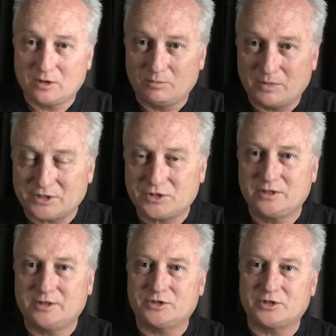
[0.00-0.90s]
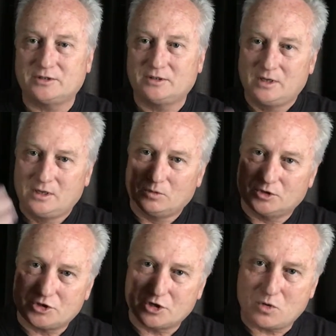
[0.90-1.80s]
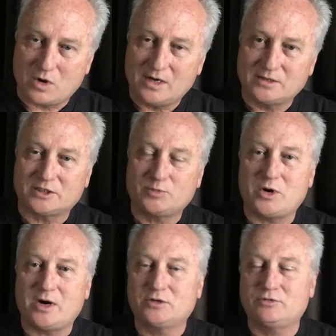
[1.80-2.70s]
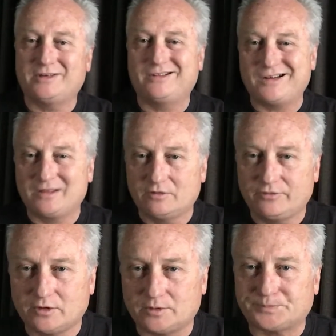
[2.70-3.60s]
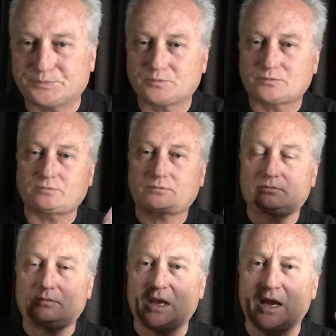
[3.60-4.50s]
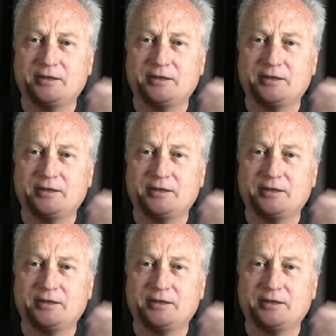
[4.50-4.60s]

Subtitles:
combustion engine which requires a spark to ignite the fuel. And